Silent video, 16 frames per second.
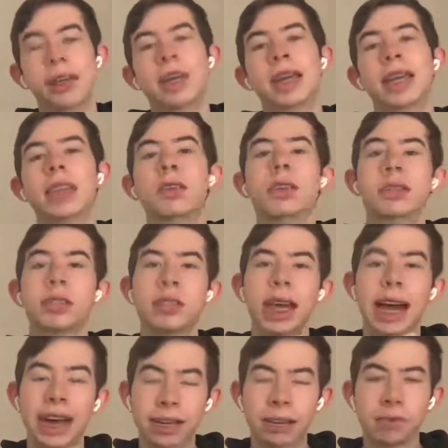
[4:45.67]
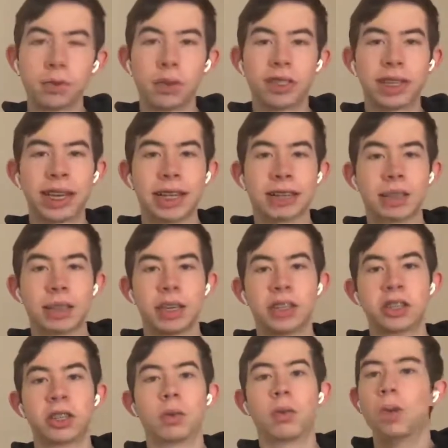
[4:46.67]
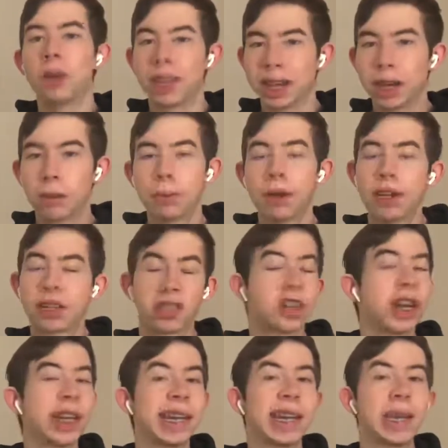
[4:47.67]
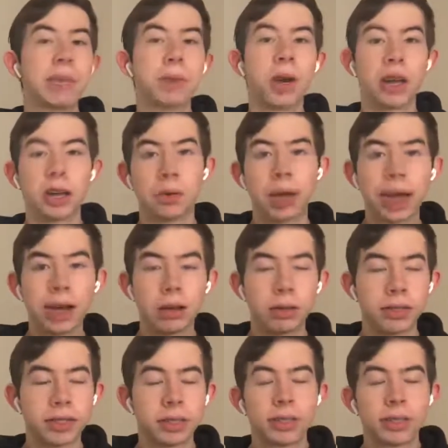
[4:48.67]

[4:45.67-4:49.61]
and there's active noise cancellation where the AirPod is trying to keep audio out.